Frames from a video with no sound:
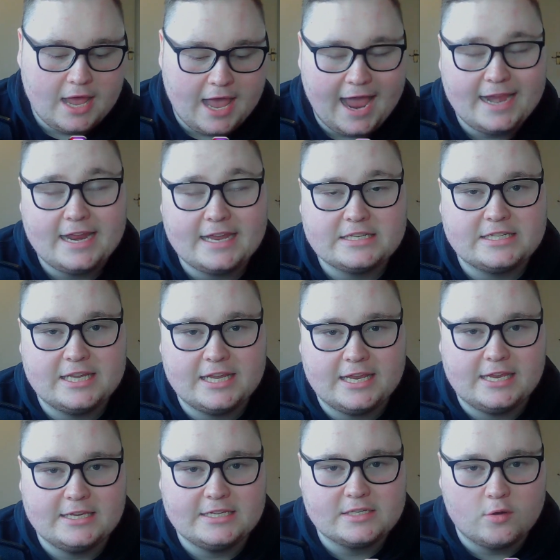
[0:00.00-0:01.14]

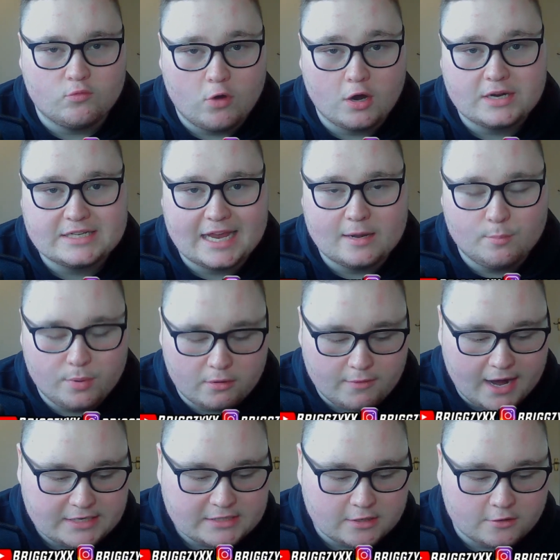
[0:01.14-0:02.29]
NXT's Roxanne
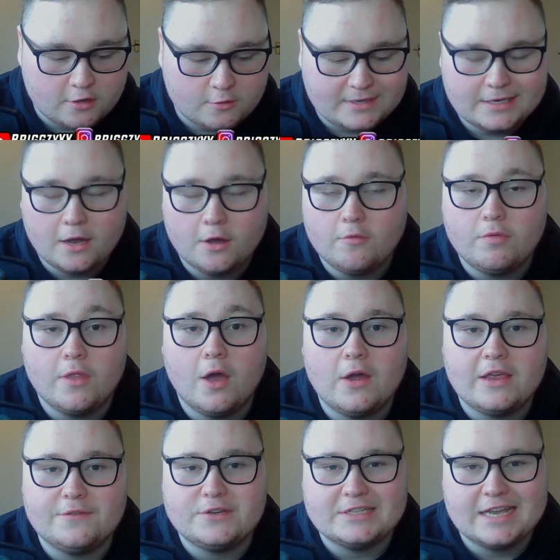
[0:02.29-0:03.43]
Perez, although we don't know
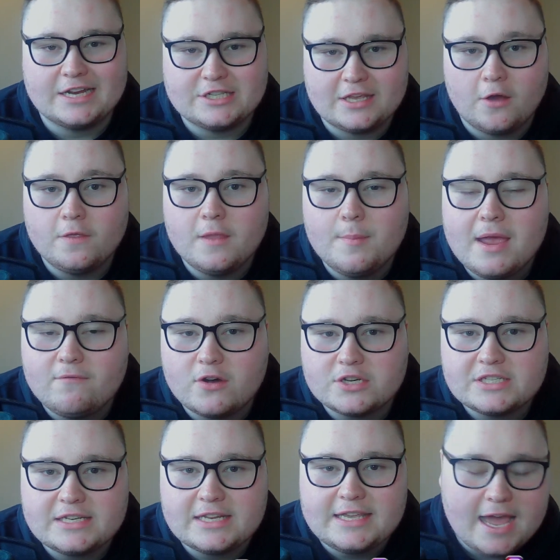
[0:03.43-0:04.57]
if she's actually on the main
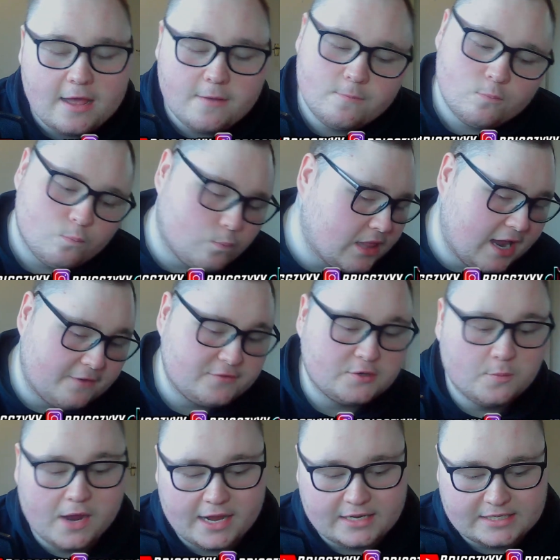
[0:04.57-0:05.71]
roster yet, we'll have to
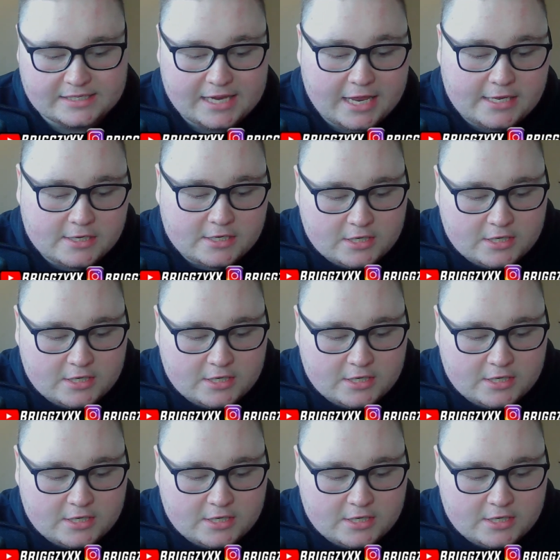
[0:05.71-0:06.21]
wait and see,